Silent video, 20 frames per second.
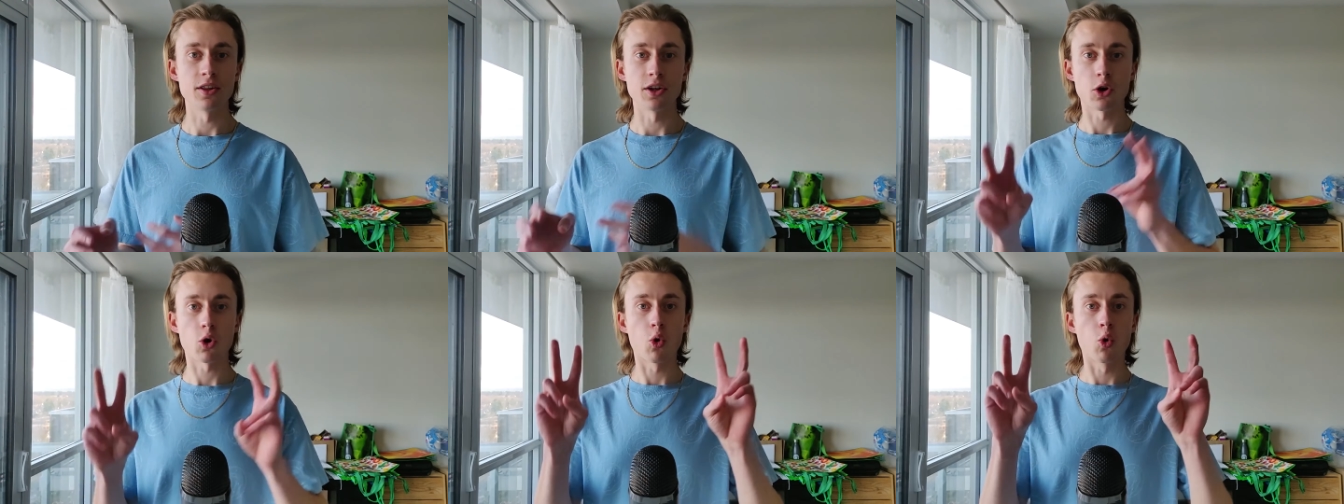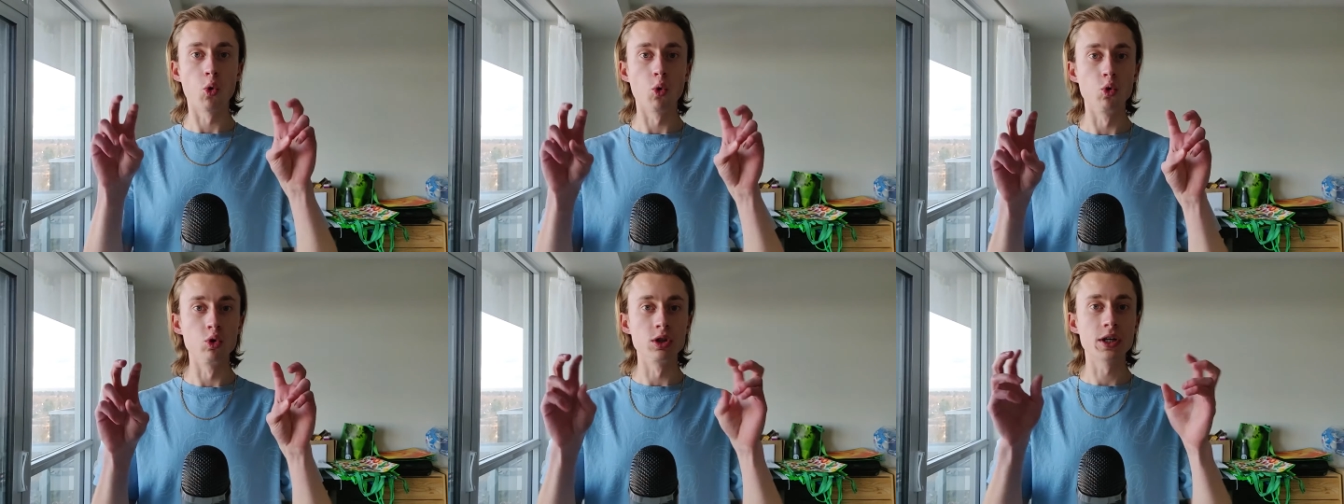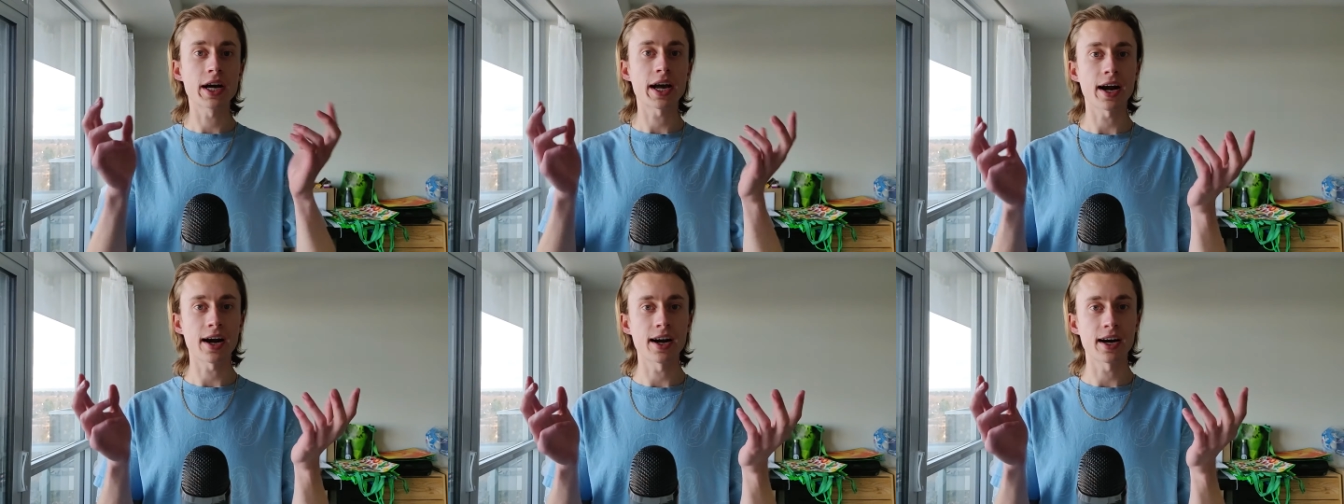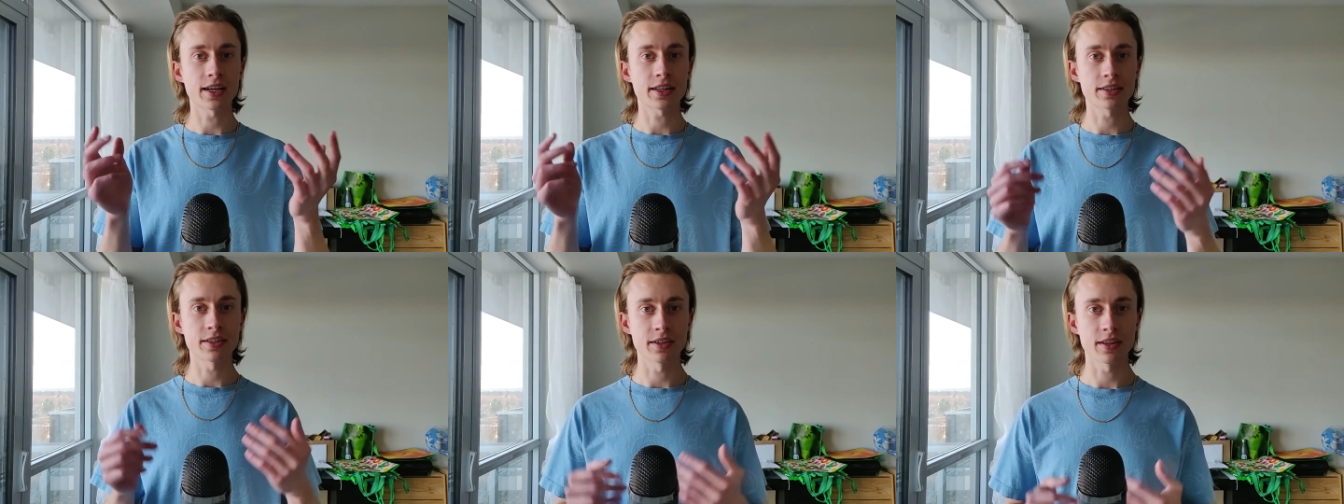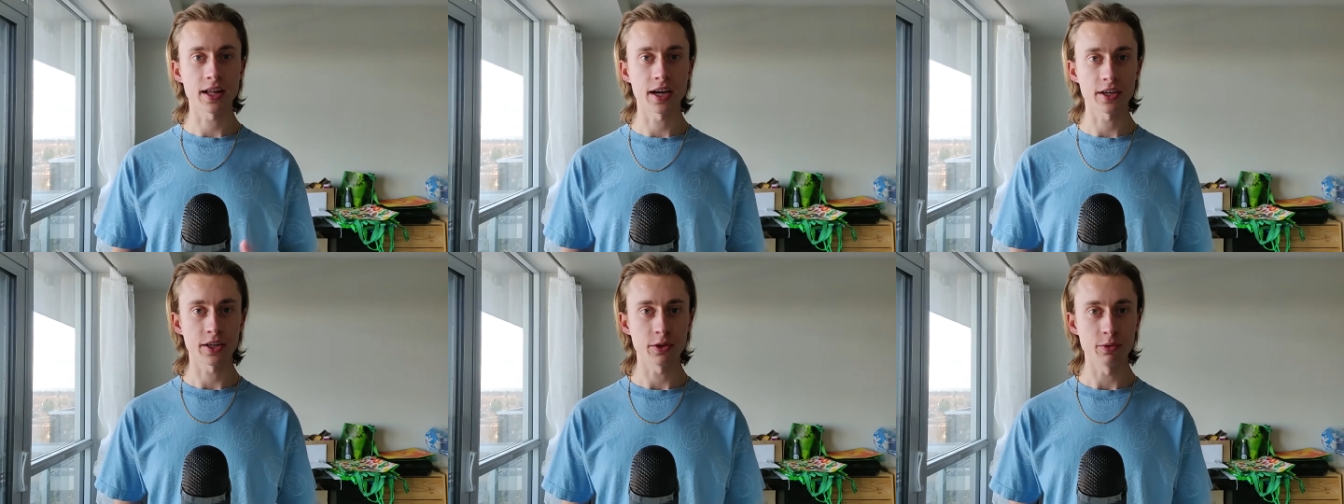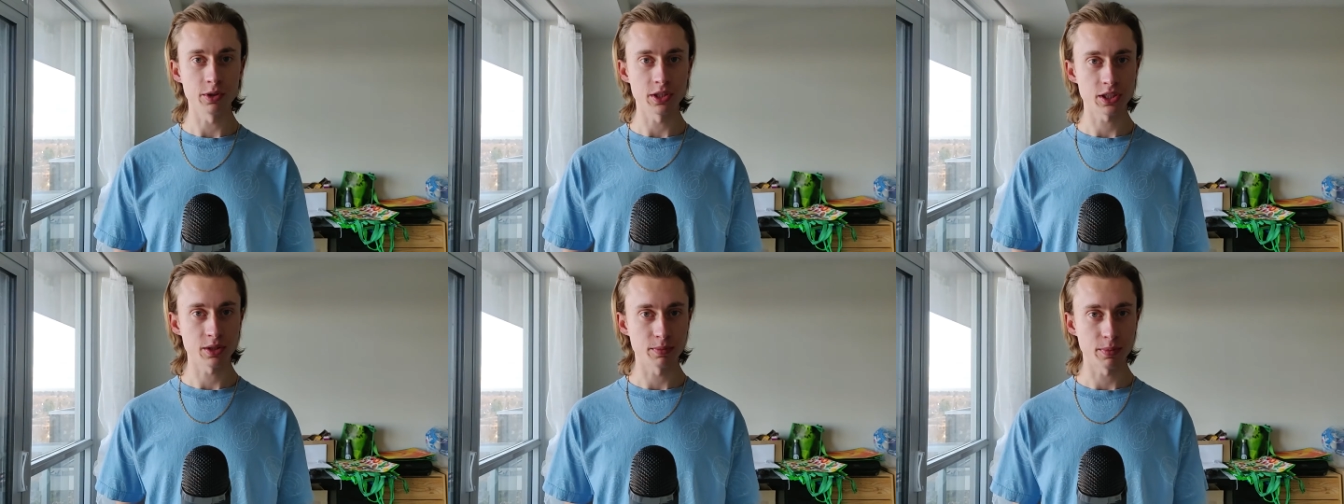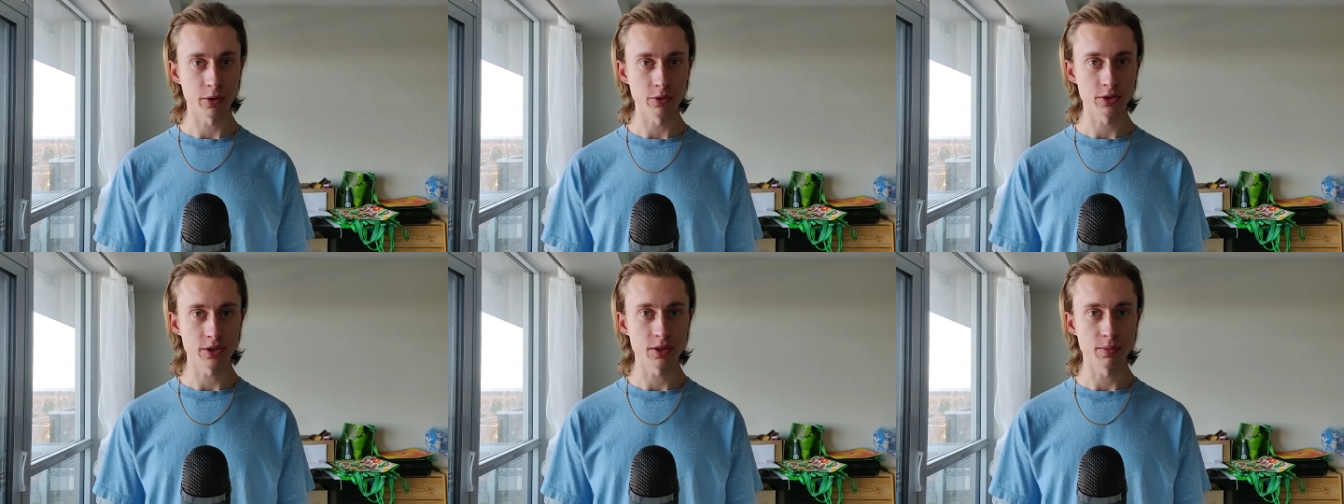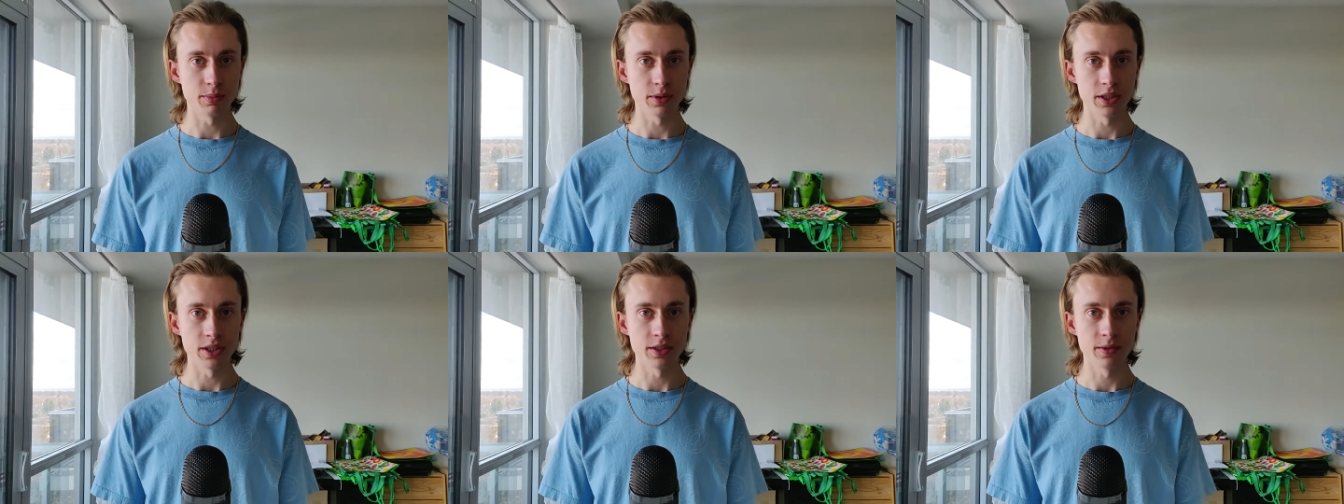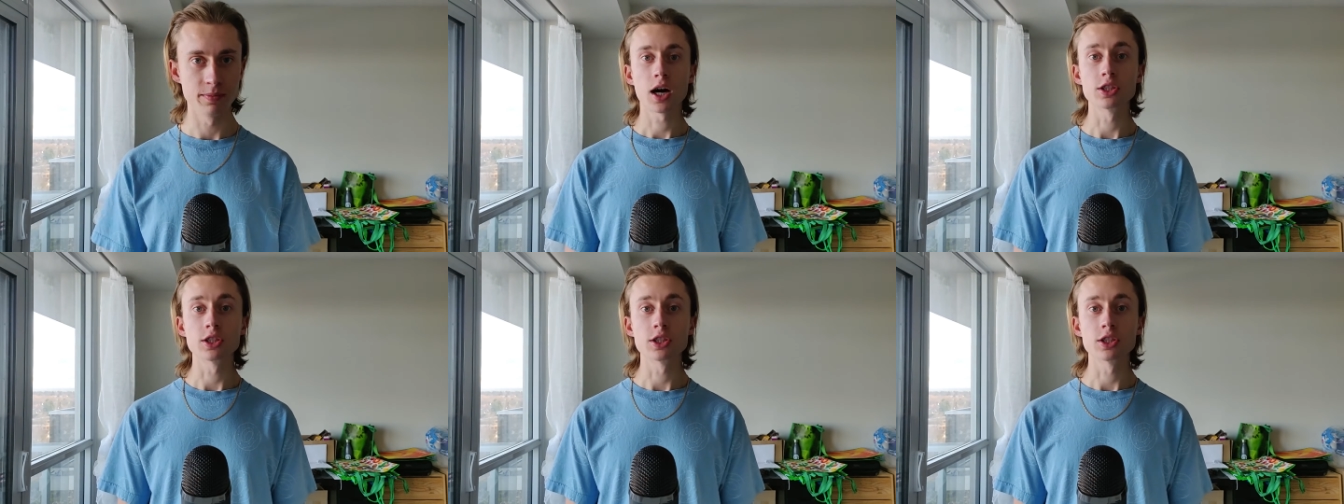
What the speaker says: cool character that he was supposed to be.